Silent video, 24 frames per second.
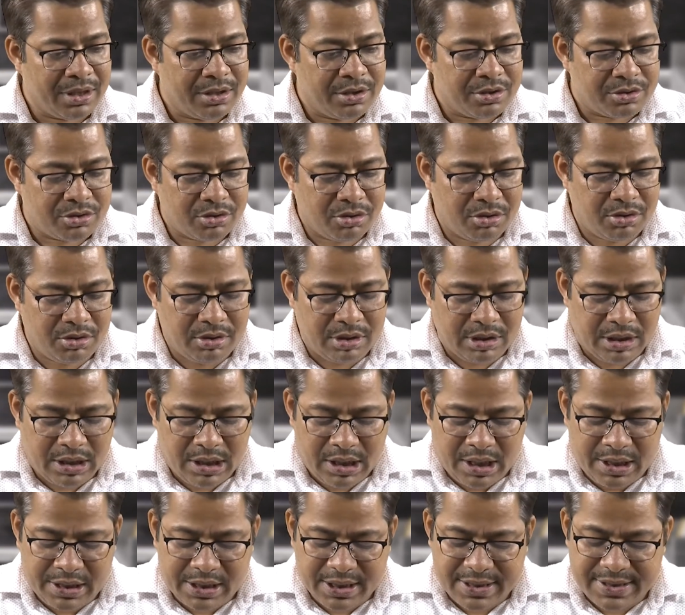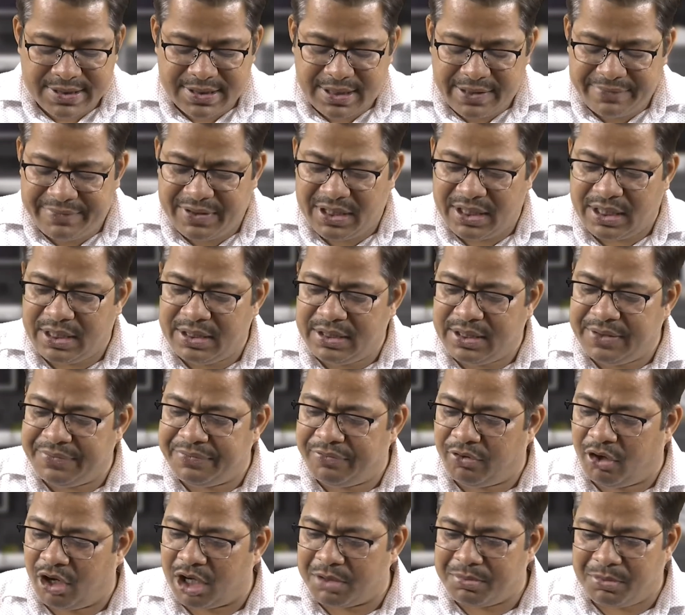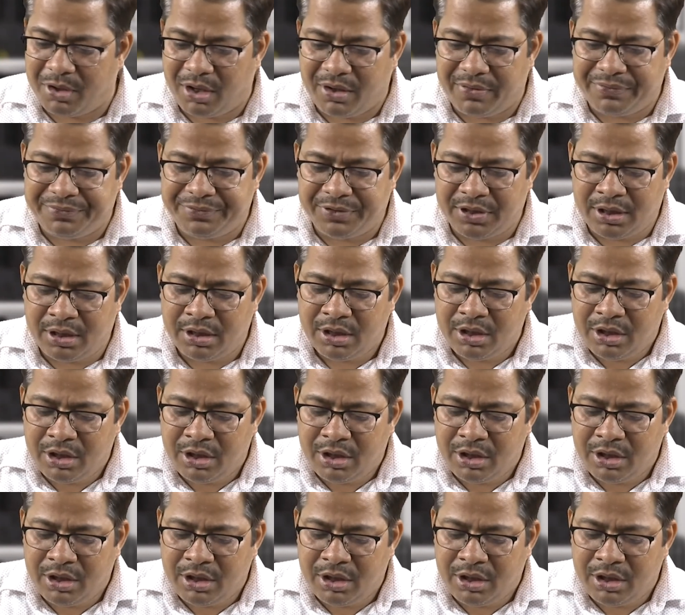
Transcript: So, it is given in the form of uh,